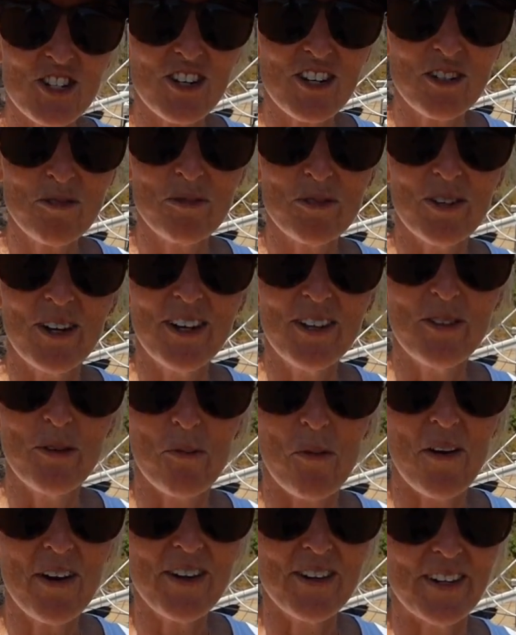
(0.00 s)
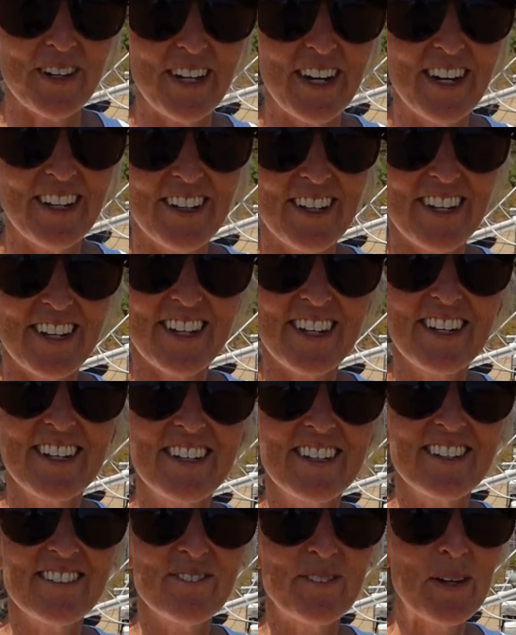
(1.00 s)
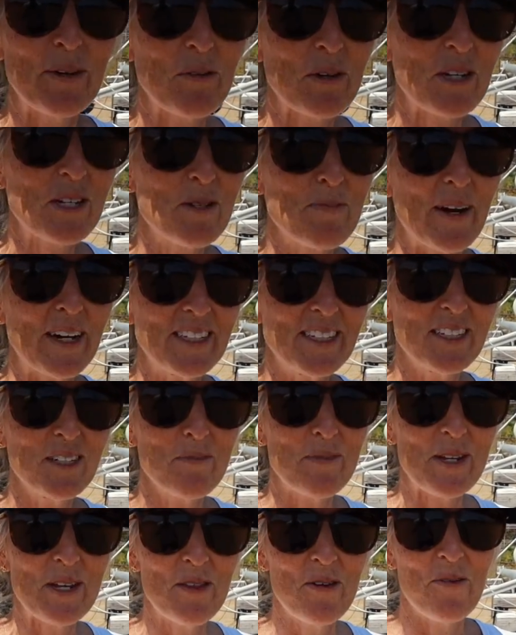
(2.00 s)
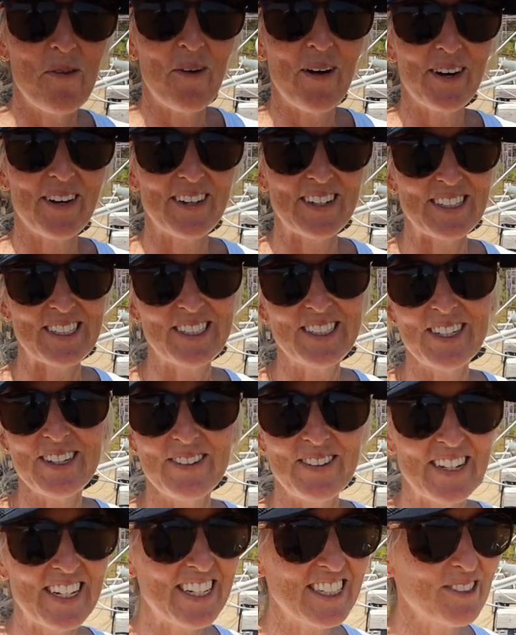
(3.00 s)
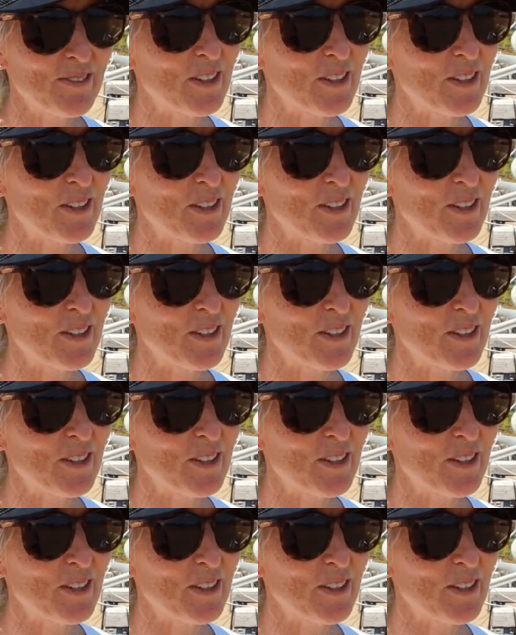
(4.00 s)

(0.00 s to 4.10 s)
shocked we're not in the water yet. Like, we were expected to be in the water in 2 weeks.